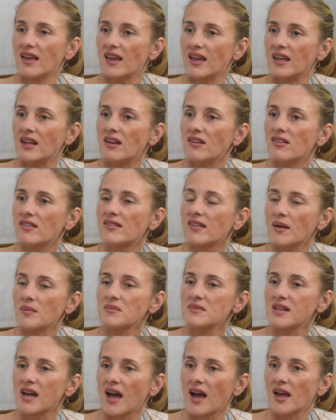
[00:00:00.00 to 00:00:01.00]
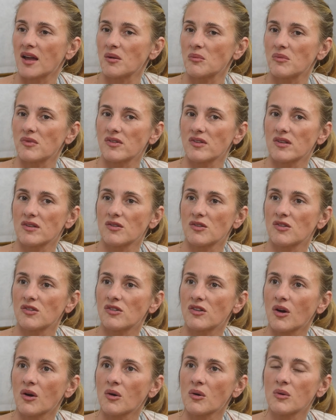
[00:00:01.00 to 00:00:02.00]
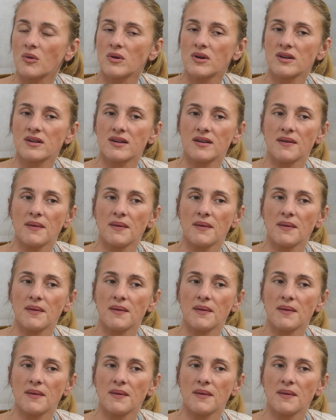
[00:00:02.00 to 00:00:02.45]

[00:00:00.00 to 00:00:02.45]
it is sometimes so